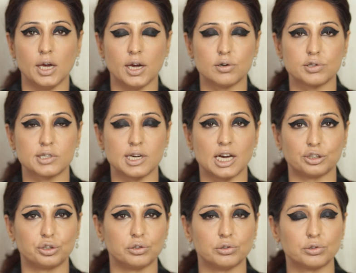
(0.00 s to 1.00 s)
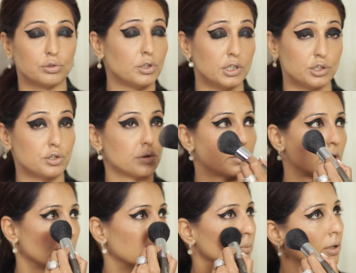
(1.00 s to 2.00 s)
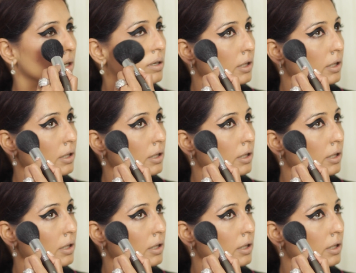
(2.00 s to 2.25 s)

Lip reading: Heiress Lashes, on Instagram.